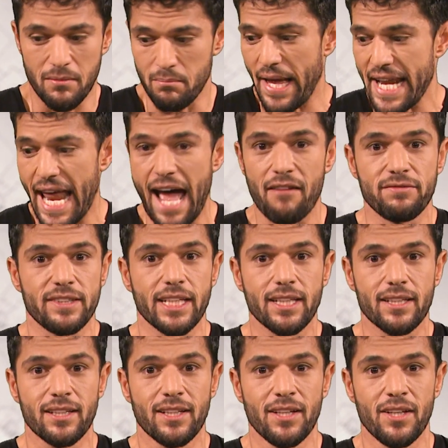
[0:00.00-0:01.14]
Ben
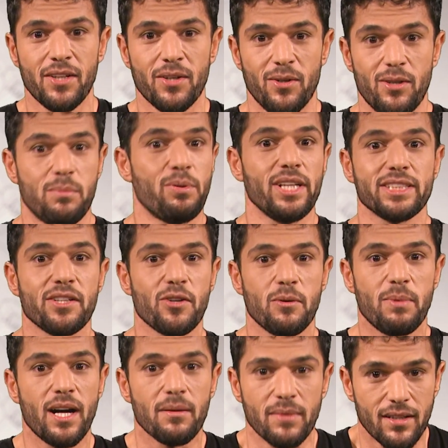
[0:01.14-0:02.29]
Affleck, or President
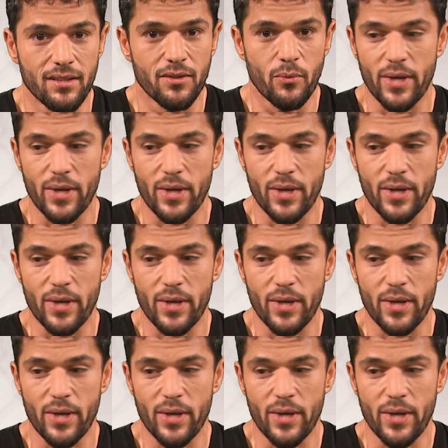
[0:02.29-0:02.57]
Obama